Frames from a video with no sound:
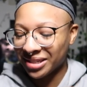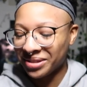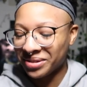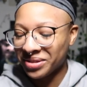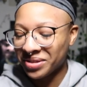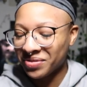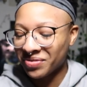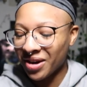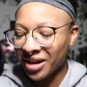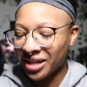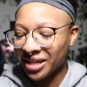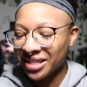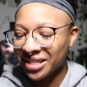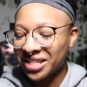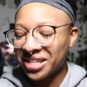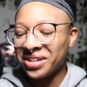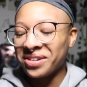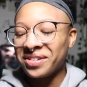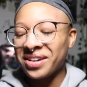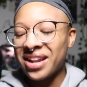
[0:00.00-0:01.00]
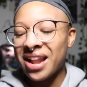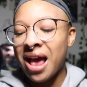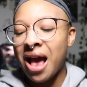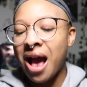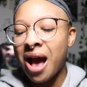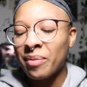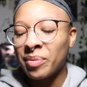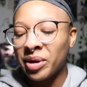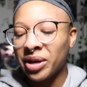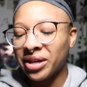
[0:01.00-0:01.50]
who's ready to
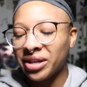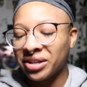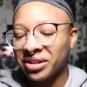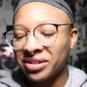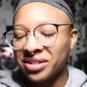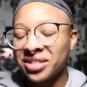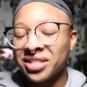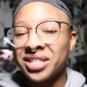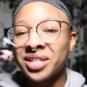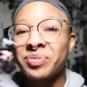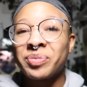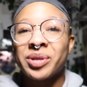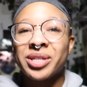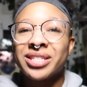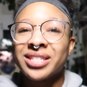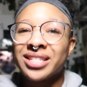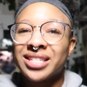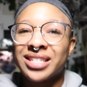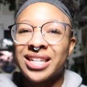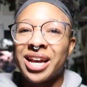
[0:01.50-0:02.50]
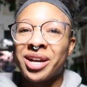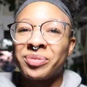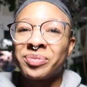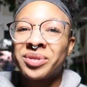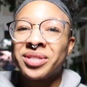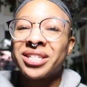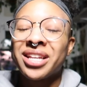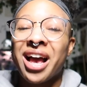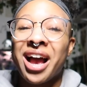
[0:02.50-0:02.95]
inhabit your deepest depths.